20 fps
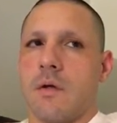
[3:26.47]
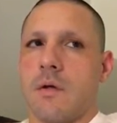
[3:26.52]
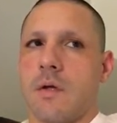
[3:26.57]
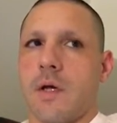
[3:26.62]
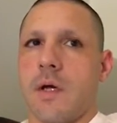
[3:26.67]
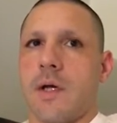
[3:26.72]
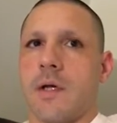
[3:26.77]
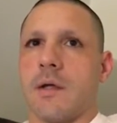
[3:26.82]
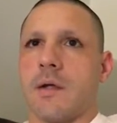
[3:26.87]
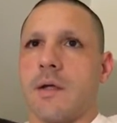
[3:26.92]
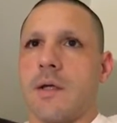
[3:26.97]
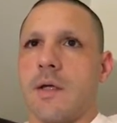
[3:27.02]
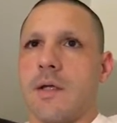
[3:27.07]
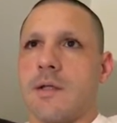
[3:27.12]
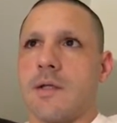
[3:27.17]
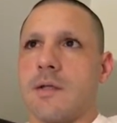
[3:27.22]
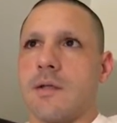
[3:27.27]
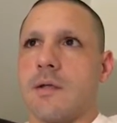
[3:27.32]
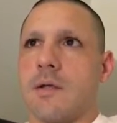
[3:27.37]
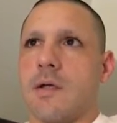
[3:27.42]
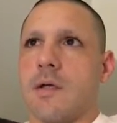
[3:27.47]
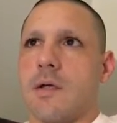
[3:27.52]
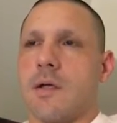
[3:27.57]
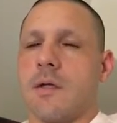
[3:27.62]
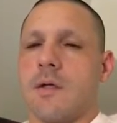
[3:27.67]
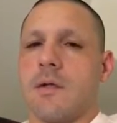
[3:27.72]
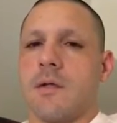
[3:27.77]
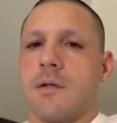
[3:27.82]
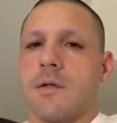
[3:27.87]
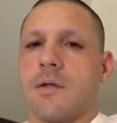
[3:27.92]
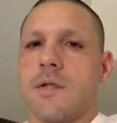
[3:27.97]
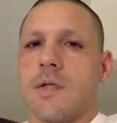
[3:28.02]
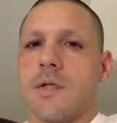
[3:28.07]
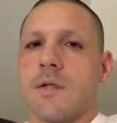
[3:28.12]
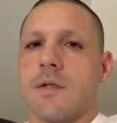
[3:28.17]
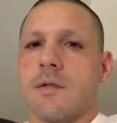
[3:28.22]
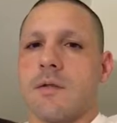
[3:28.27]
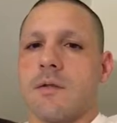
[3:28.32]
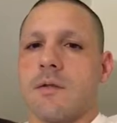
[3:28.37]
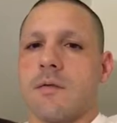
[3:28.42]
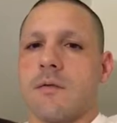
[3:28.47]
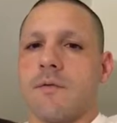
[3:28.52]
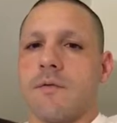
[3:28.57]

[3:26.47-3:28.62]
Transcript: Like, it's just